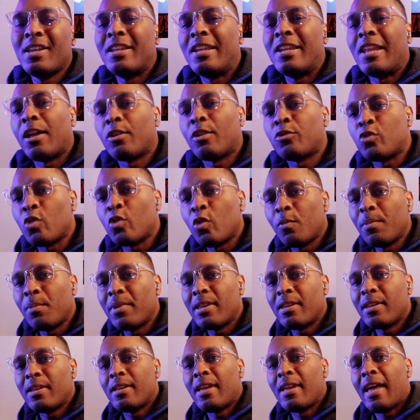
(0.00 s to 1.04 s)
Now,
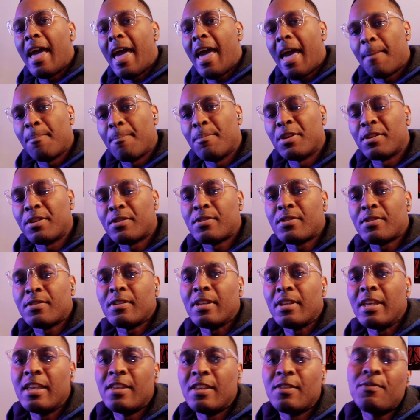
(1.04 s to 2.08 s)
Dolby
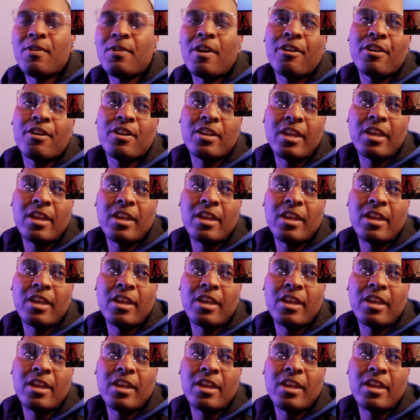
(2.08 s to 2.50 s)
Atmos is very